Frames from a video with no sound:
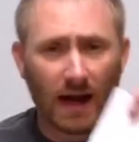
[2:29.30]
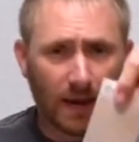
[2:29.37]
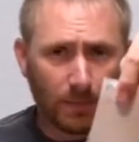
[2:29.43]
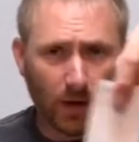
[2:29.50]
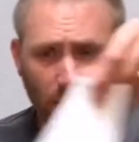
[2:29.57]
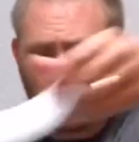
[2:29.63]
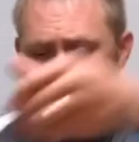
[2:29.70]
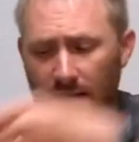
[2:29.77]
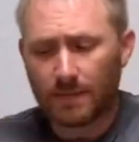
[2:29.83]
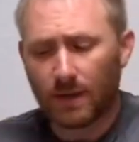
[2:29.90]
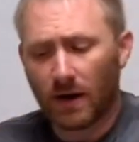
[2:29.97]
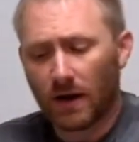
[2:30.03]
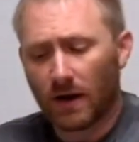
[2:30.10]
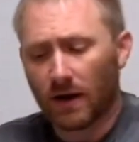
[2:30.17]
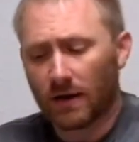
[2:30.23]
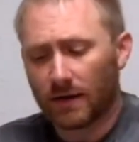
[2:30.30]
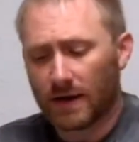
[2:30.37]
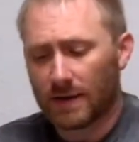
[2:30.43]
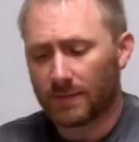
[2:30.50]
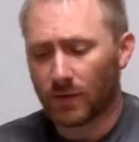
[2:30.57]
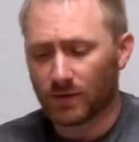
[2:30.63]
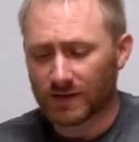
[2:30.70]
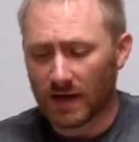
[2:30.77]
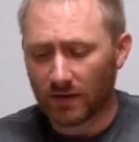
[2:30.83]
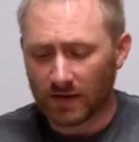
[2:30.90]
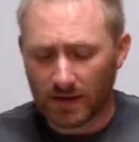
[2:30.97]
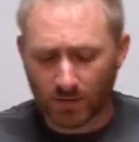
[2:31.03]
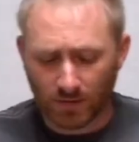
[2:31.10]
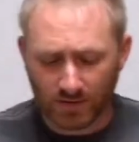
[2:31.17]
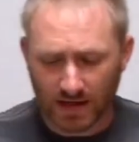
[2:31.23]
probably keep those out,
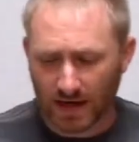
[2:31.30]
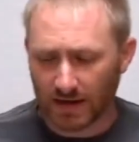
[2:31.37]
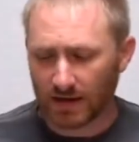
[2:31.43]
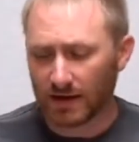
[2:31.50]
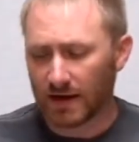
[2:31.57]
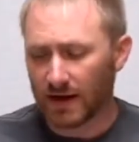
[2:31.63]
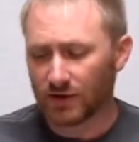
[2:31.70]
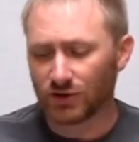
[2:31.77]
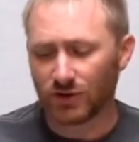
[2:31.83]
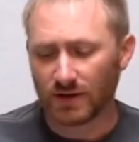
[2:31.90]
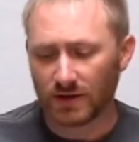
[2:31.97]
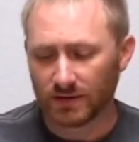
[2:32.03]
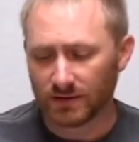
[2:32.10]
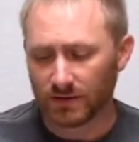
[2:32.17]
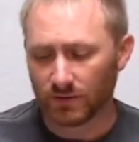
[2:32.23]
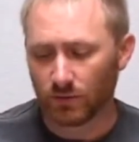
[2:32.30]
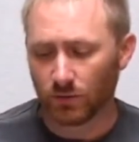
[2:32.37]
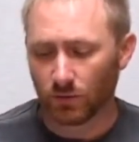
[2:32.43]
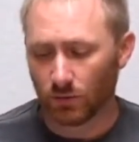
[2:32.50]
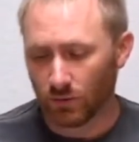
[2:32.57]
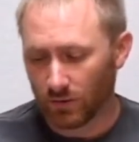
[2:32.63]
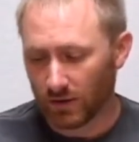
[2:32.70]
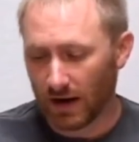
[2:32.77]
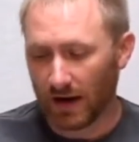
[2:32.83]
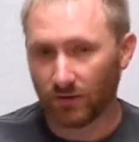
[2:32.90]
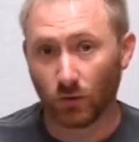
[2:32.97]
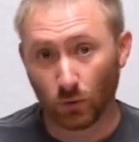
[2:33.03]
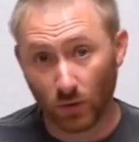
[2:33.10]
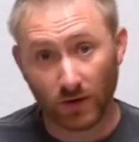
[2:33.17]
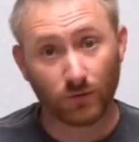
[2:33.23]
keep those handy in case you need to have
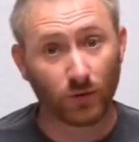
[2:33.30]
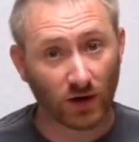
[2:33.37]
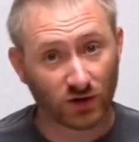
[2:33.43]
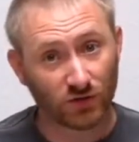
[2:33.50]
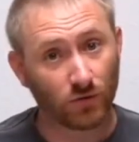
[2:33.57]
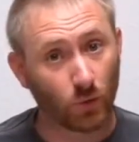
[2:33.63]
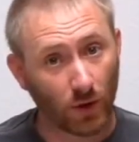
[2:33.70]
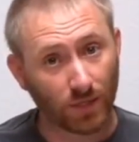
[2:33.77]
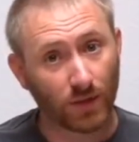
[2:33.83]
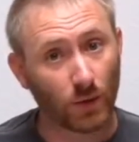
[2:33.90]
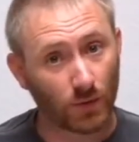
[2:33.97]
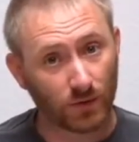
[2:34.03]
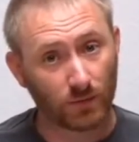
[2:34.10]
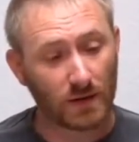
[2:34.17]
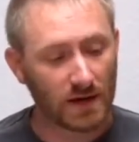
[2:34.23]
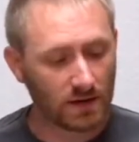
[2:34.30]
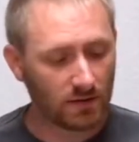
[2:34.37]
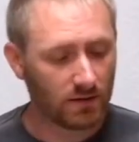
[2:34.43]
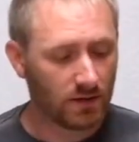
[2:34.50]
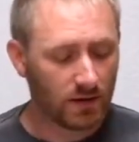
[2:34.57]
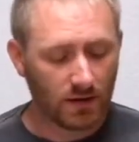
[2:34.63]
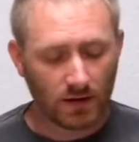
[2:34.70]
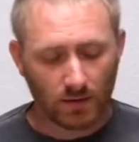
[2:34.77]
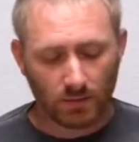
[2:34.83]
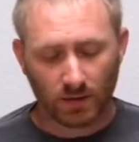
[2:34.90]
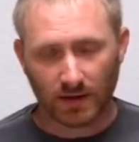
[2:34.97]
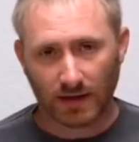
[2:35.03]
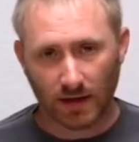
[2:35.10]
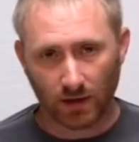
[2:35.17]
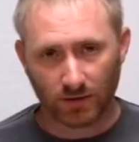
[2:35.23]
a refresh of what those mean.
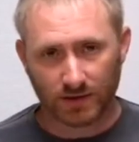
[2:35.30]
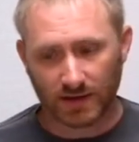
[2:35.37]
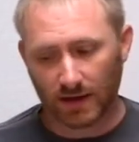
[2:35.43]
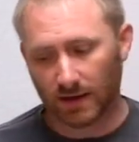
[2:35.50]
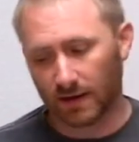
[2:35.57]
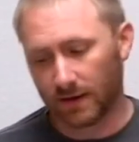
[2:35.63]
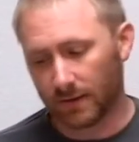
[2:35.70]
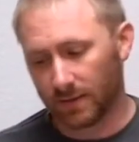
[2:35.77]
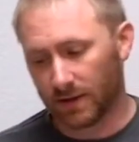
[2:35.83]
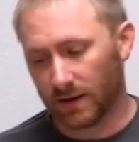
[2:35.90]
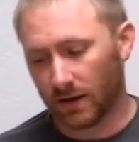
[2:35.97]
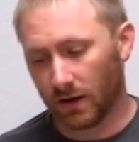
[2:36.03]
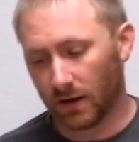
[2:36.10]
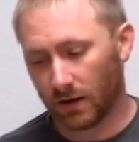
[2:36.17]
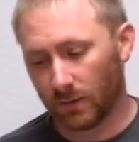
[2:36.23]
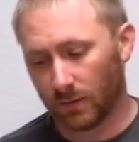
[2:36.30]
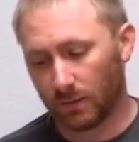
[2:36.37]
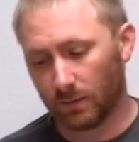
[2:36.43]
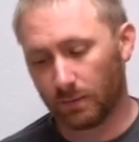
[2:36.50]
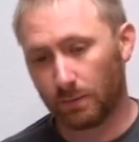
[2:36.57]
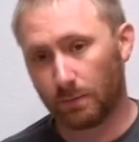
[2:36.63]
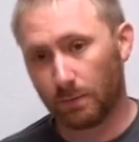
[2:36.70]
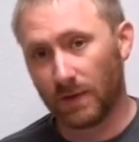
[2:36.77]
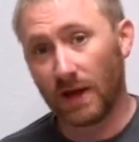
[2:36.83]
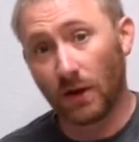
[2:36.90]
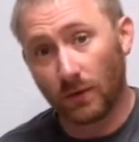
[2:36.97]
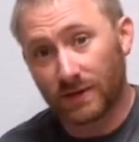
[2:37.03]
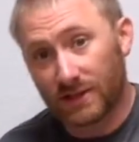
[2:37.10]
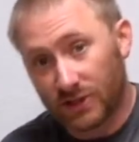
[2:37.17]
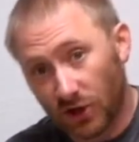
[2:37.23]
But yellow setting up, or yellow
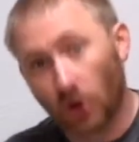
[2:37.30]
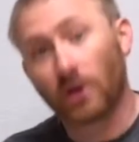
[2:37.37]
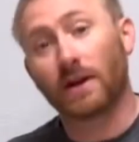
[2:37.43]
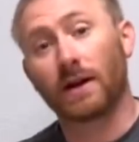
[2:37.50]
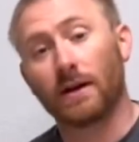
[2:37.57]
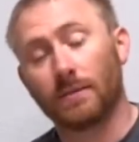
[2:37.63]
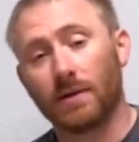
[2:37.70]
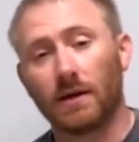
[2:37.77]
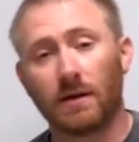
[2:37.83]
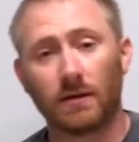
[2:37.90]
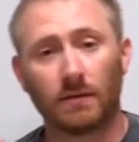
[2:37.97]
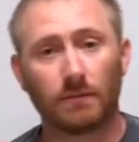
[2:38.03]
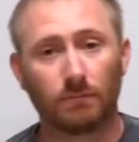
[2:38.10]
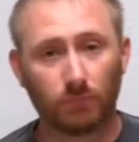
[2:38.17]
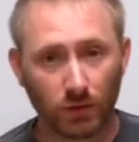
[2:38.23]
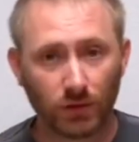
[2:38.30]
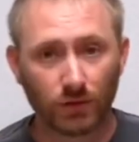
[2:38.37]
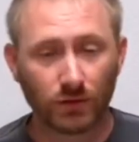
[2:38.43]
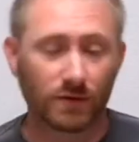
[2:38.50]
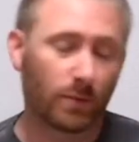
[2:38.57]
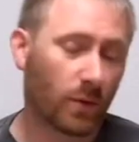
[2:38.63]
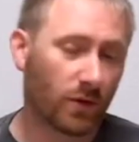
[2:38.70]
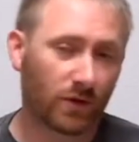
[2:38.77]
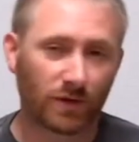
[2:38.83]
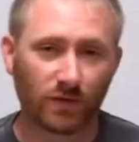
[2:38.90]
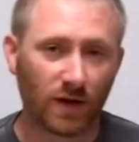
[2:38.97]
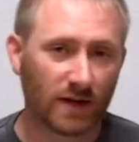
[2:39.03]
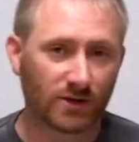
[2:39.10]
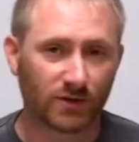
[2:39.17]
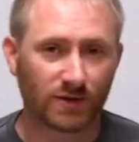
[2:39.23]
is starting up, blues, whether it's
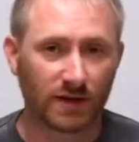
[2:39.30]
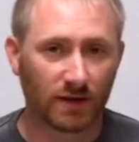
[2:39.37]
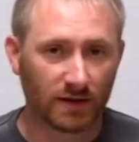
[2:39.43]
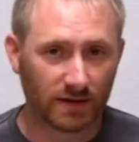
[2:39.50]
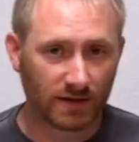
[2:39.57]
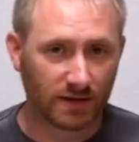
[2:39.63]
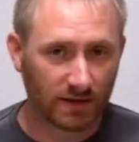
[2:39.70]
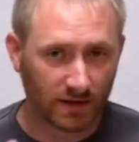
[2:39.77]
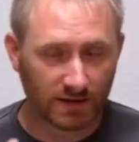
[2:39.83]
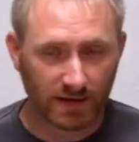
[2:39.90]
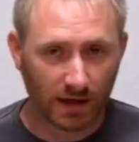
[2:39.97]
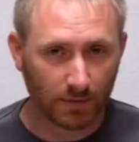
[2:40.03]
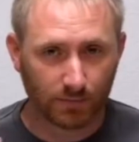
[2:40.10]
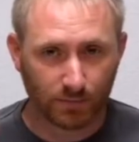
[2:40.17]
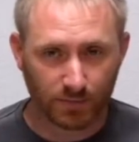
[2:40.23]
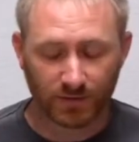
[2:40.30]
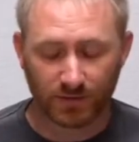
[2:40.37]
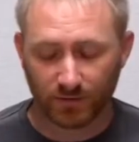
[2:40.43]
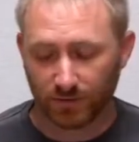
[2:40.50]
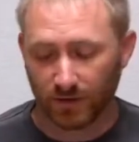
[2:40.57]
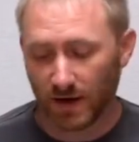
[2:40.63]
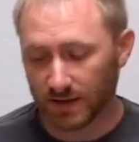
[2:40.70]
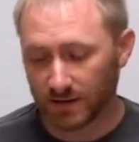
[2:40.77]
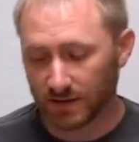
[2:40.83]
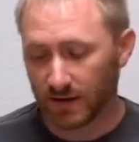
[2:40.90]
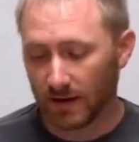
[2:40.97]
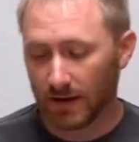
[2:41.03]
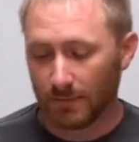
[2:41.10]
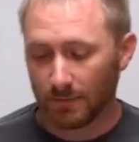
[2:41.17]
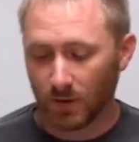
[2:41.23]
flashing or solid, is in the setup phase.
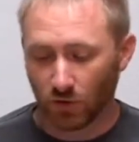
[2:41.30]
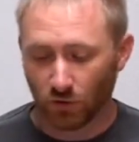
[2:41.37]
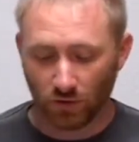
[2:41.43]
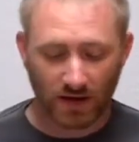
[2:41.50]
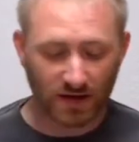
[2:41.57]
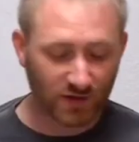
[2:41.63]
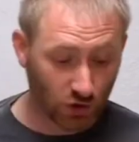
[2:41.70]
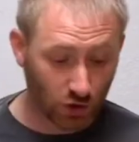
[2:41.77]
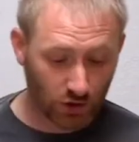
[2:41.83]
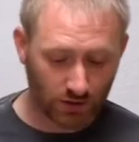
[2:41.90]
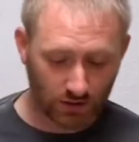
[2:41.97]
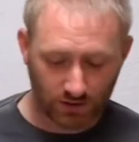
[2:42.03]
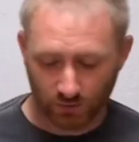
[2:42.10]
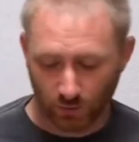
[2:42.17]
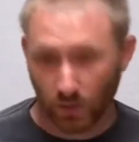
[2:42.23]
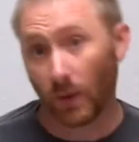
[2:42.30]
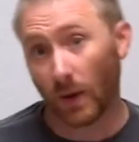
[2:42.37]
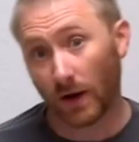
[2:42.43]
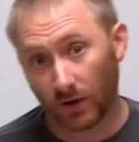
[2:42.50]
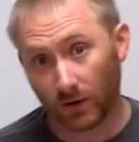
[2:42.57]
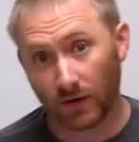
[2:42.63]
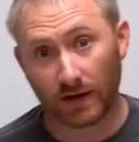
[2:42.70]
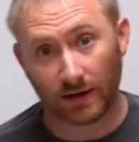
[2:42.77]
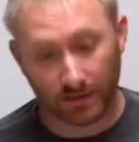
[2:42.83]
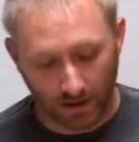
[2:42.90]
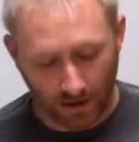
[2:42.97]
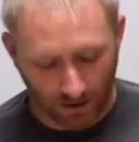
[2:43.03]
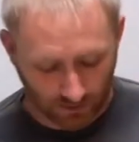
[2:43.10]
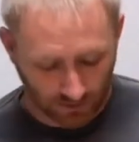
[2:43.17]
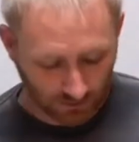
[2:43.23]
Green is good. We want green in the
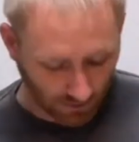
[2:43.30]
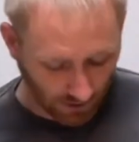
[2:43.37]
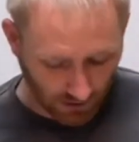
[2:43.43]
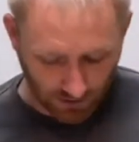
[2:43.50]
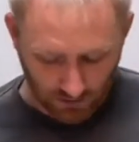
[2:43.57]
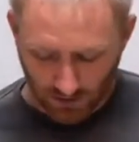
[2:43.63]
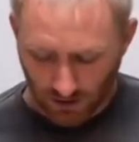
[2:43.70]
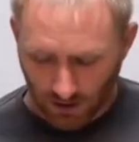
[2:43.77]
end, right?